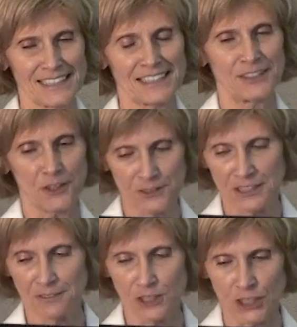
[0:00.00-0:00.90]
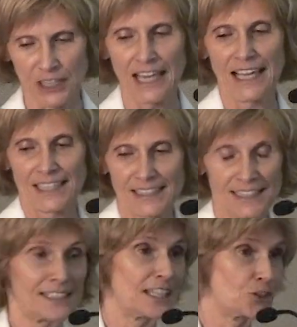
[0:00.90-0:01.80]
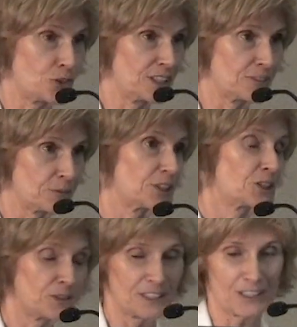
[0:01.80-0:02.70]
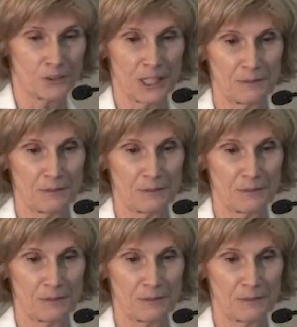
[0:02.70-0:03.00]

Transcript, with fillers: assistant of the division since I joined IFPRI. She was there